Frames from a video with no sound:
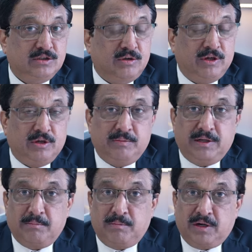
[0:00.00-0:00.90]
going to be
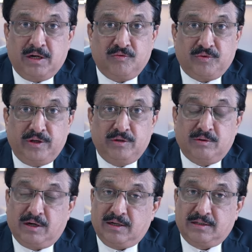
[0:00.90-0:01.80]
a burden for
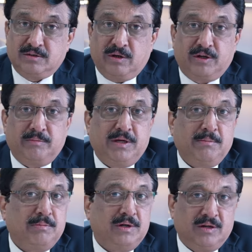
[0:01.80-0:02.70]
you and it is going to be a
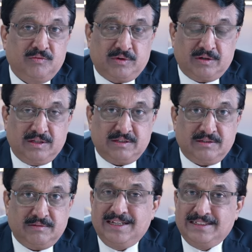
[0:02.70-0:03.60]
burden for others.
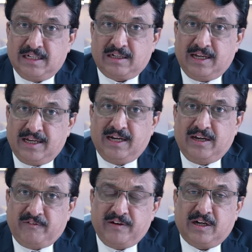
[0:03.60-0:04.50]
Is it really
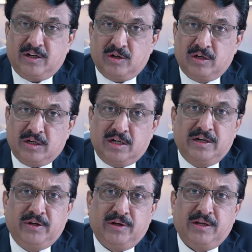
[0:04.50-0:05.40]
difficult to
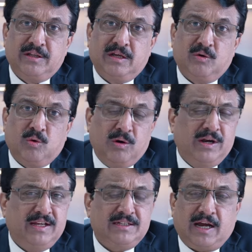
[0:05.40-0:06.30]
learn during the old
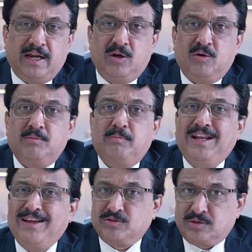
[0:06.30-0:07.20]
age? I don't
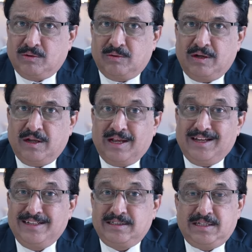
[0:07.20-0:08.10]
believe so.
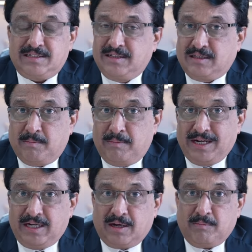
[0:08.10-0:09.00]
It's just that the
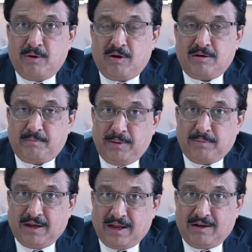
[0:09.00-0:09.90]
mental block
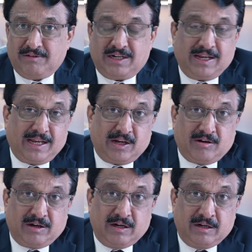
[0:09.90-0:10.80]
people have that I
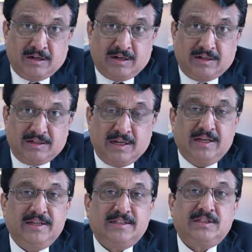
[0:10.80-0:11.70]
cannot learn
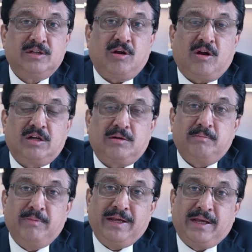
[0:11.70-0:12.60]
is not
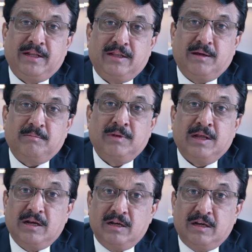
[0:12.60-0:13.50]
making them
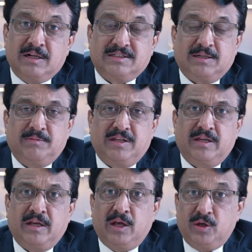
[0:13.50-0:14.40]
learn
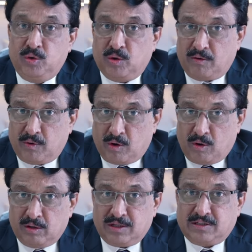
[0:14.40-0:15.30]
something. You have
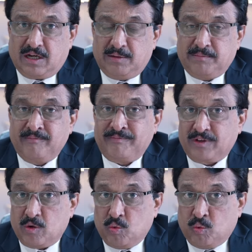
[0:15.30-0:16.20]
all the time.
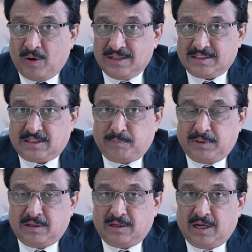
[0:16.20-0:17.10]
One step
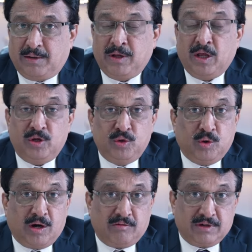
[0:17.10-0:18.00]
at a time, you
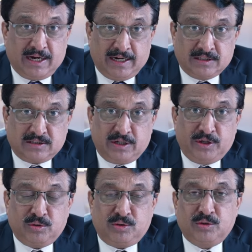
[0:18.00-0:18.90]
have guidance on
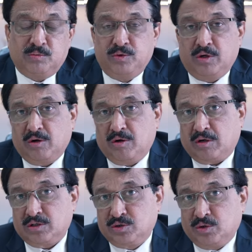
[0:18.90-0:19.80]
YouTube, you have
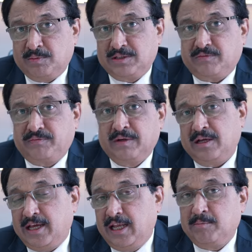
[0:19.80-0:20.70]
got so much of
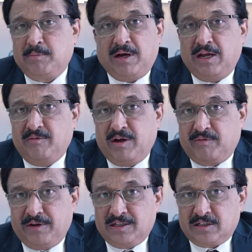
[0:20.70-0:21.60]
help by way
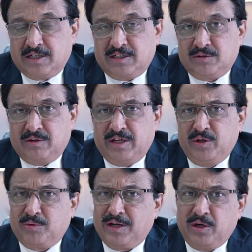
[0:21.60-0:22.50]
of internet today,
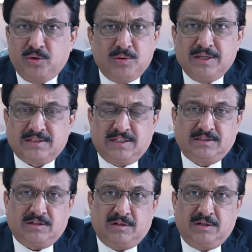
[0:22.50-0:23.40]
you can do these
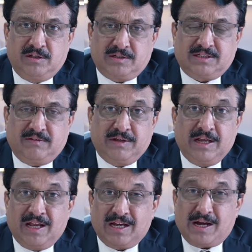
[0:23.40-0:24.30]
things
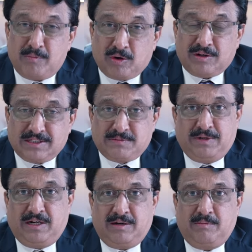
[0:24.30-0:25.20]
yourself. Come out of this
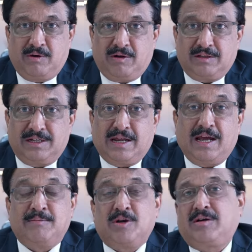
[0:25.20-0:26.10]
mental block that I
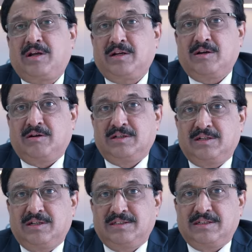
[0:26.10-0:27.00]
am not
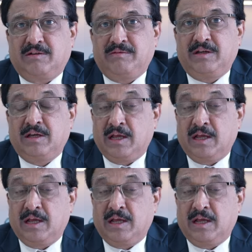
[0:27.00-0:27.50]
technologically savvy